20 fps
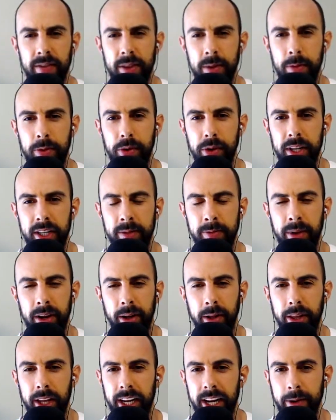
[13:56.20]
the Buddhist monk
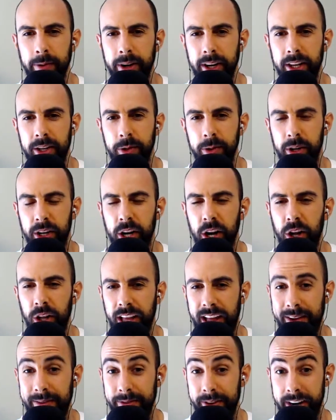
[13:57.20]
thing, I want to do a call
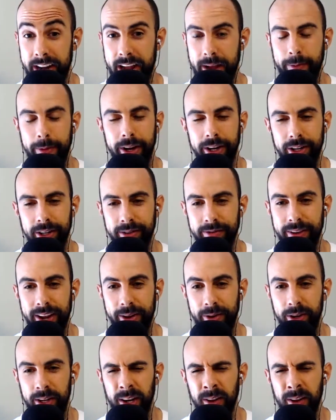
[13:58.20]
out for an app I just found.